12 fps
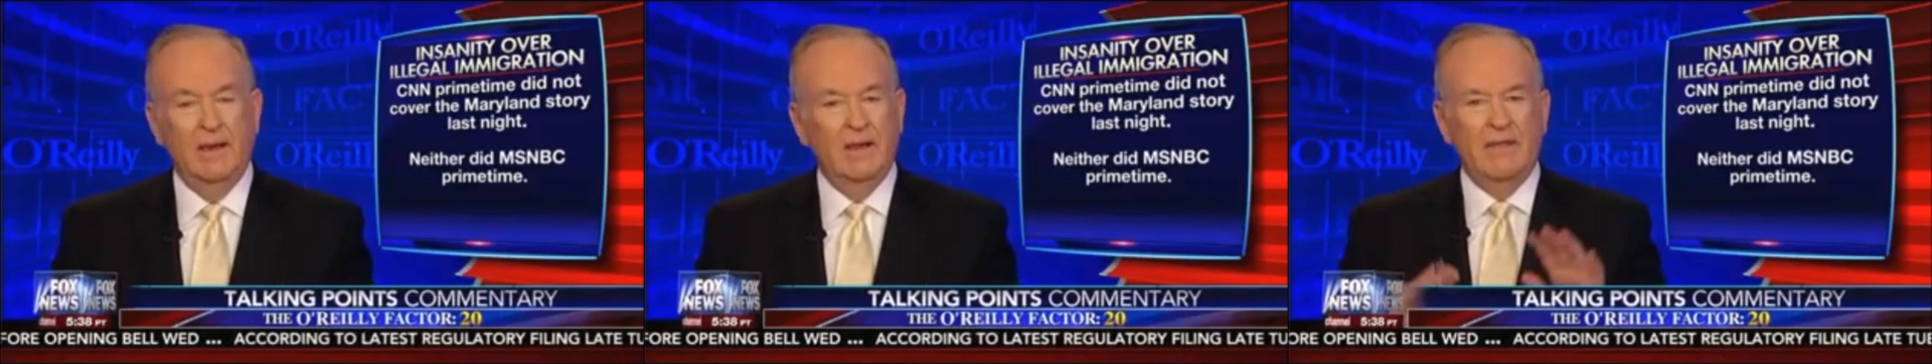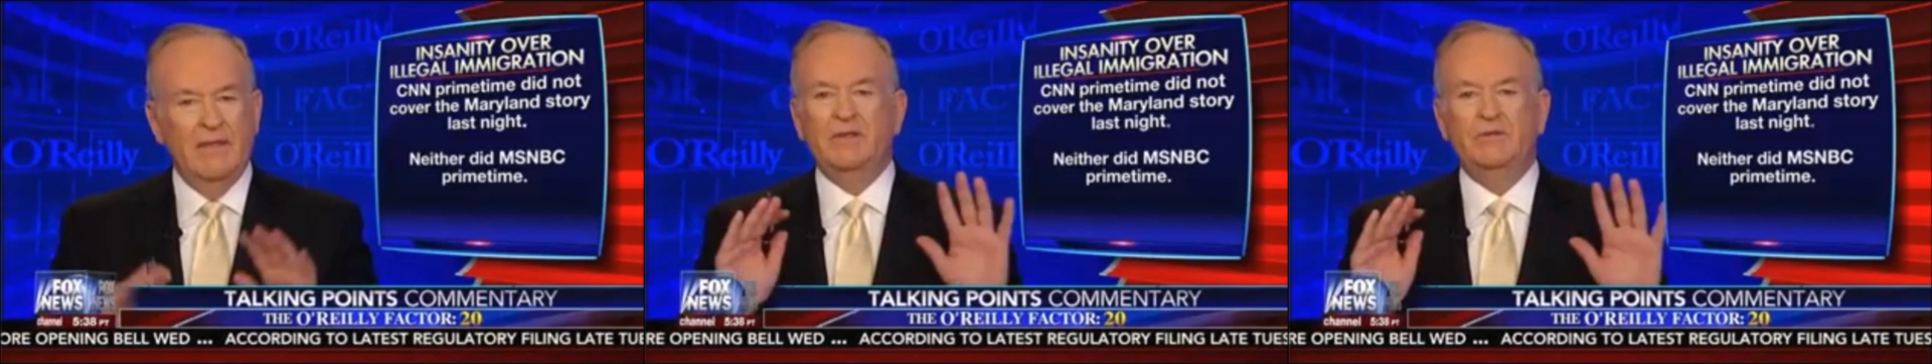
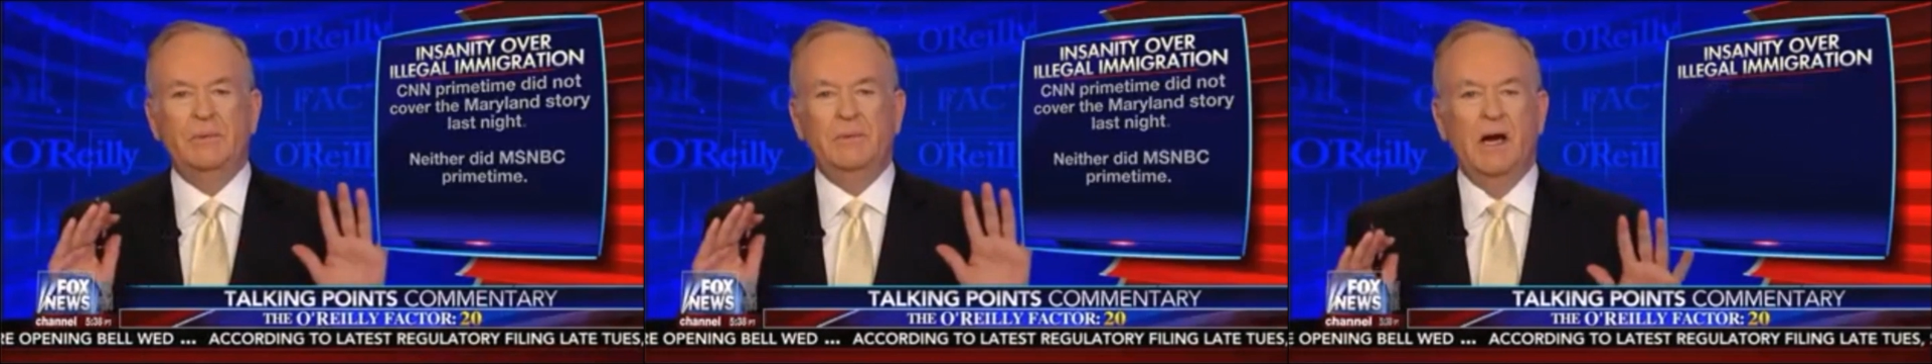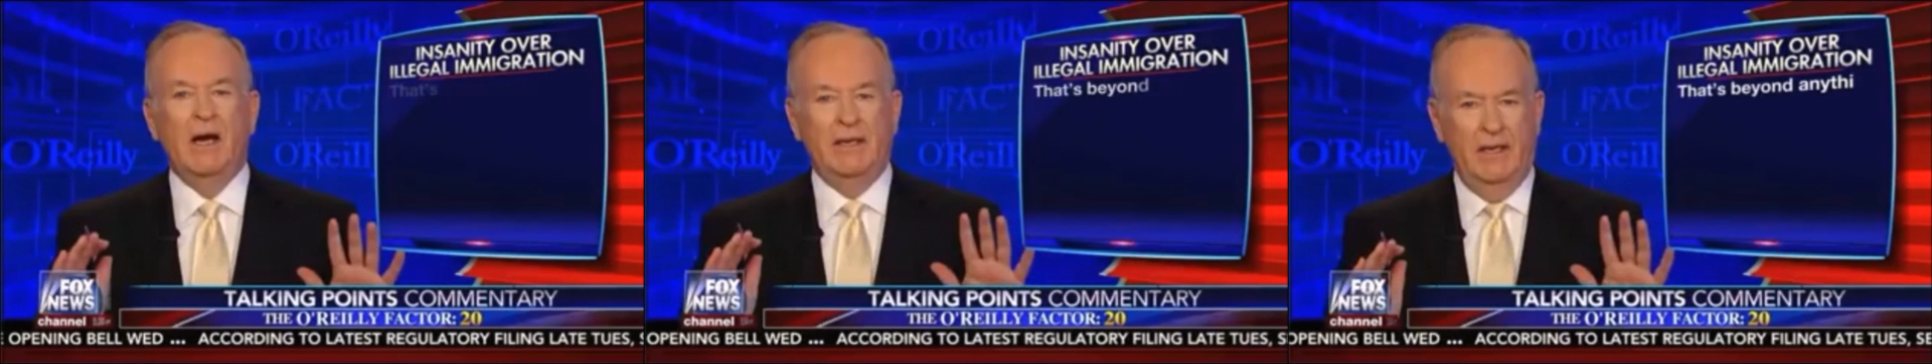That is
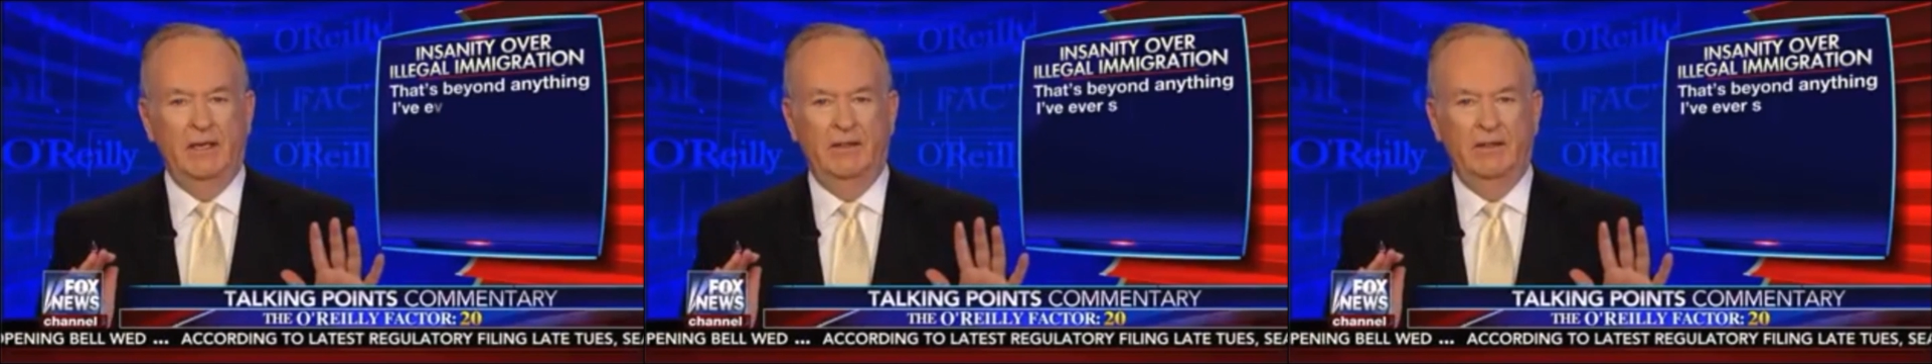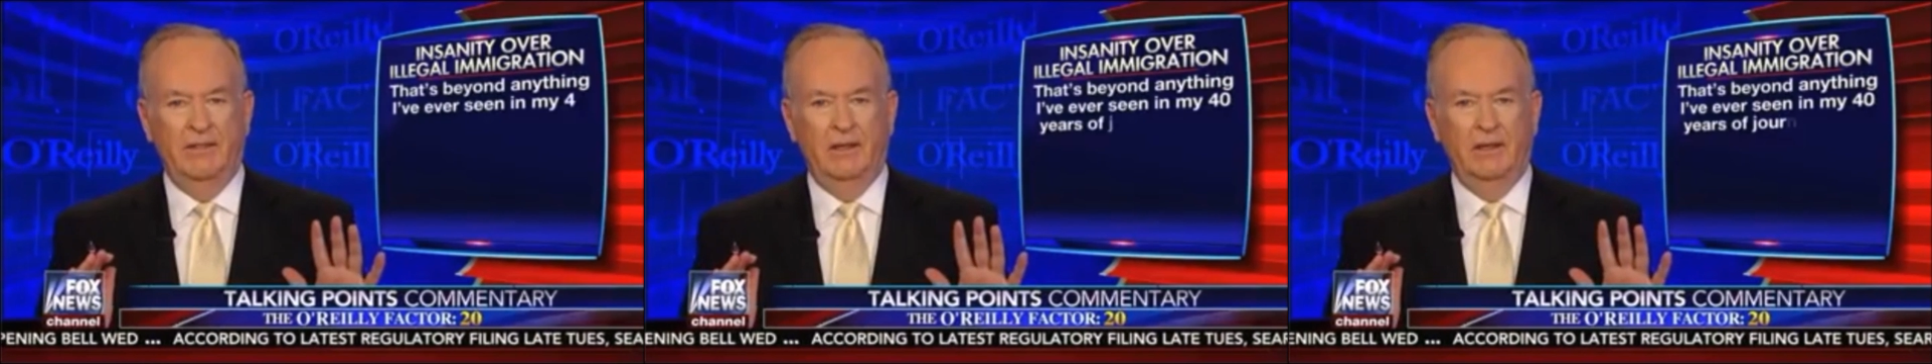beyond
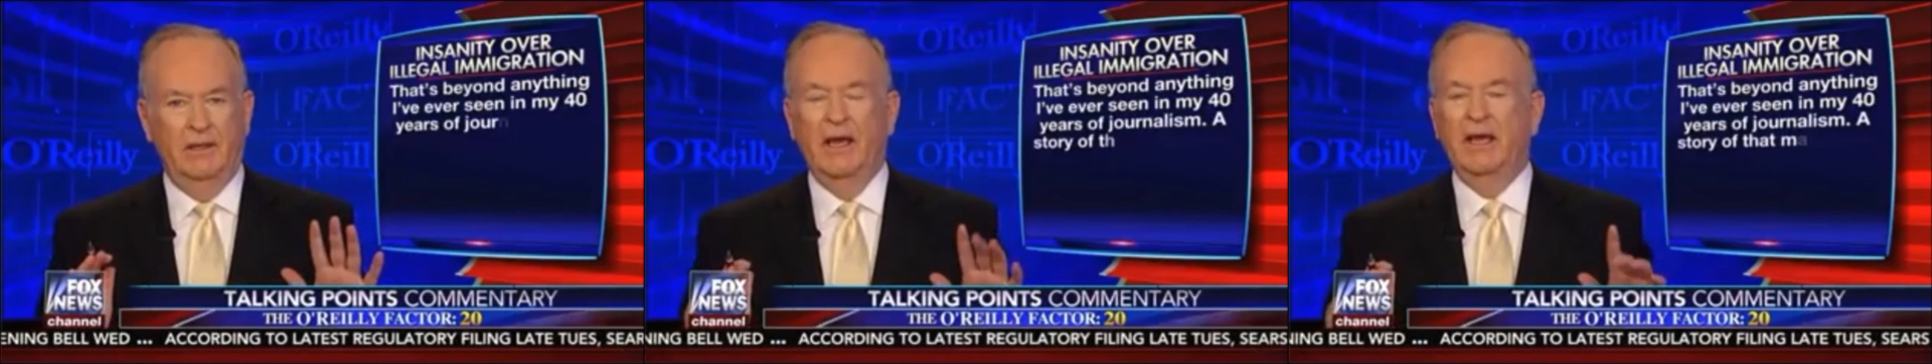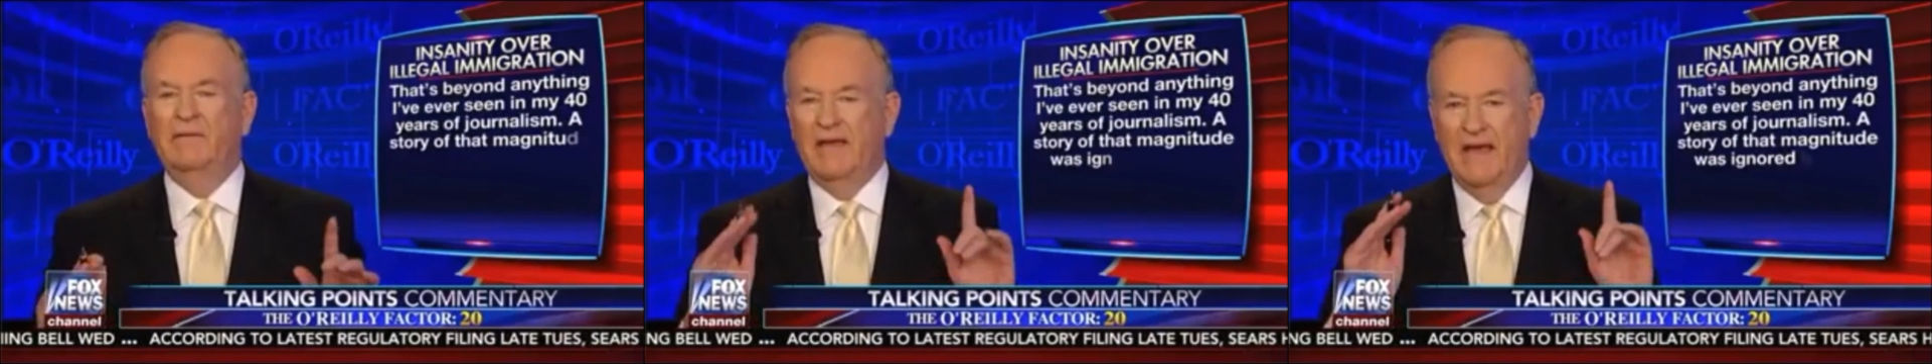anything
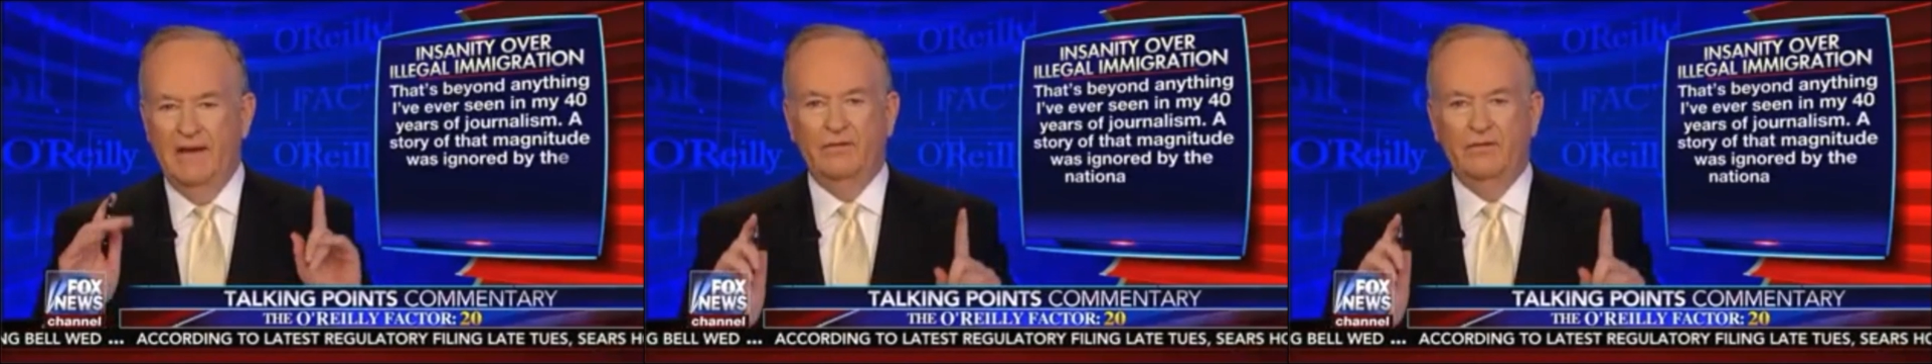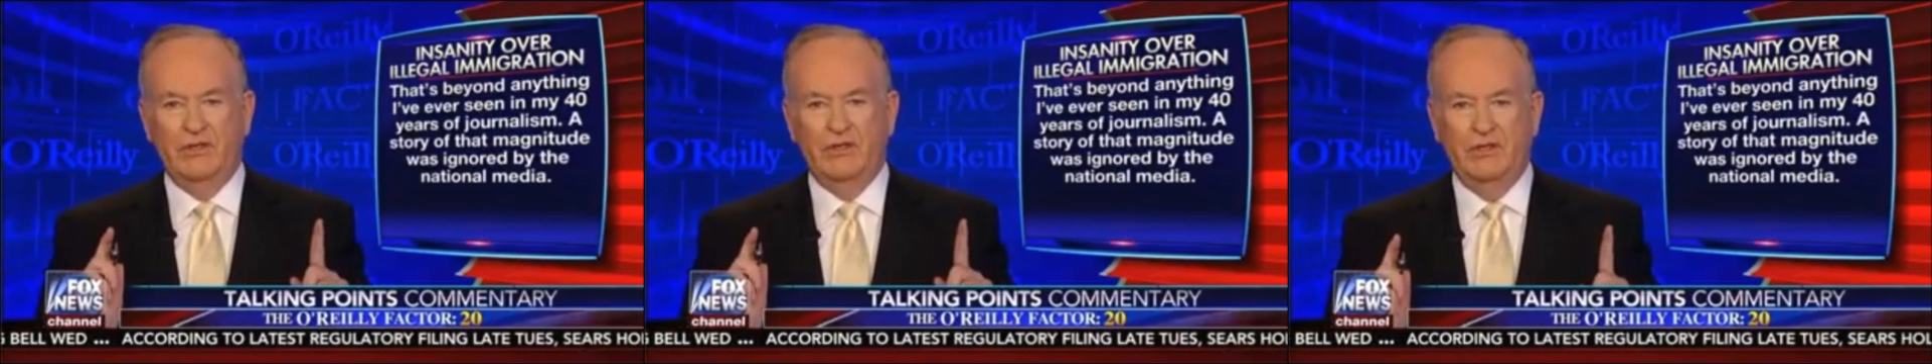I have
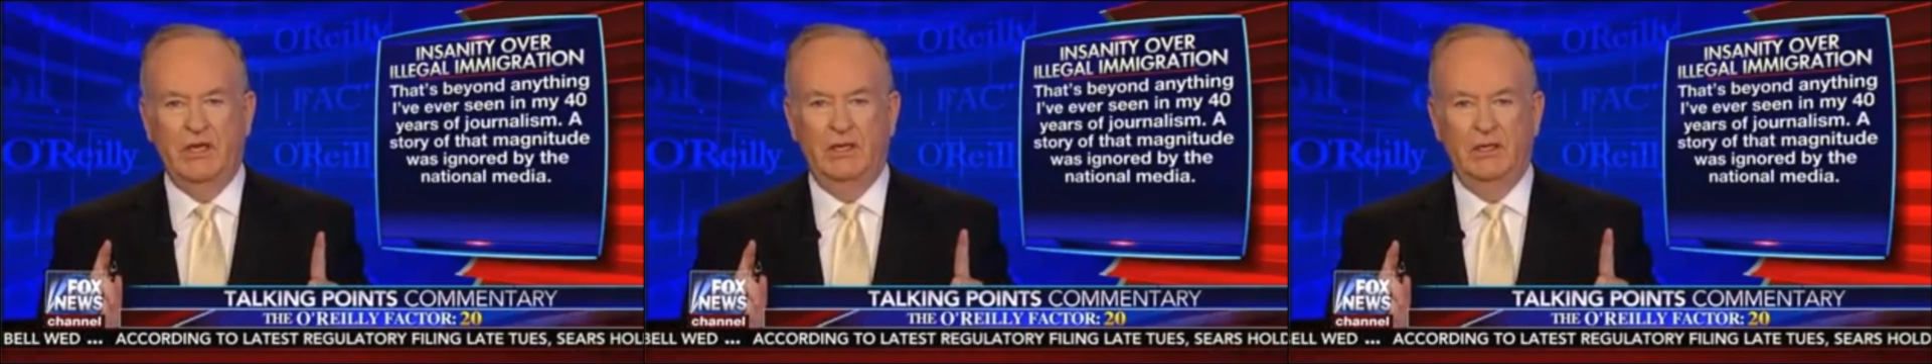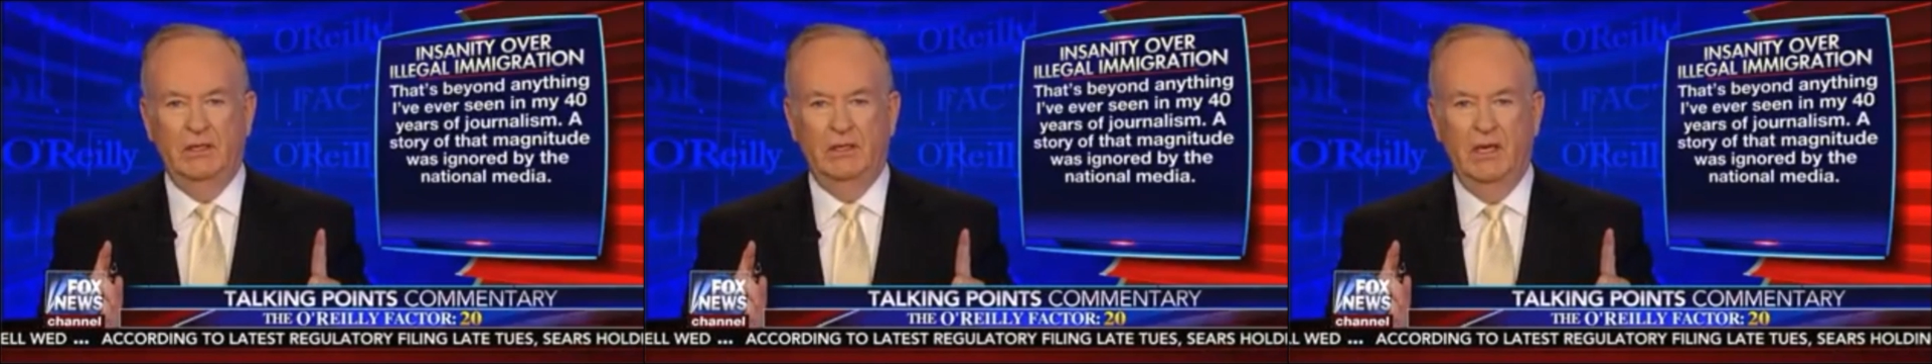ever
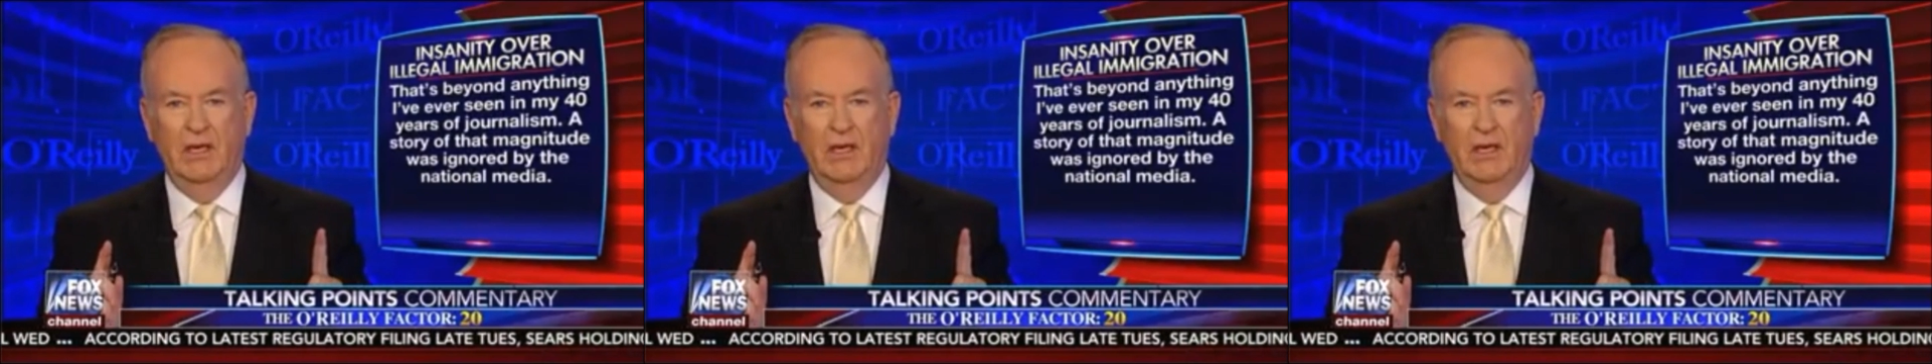seen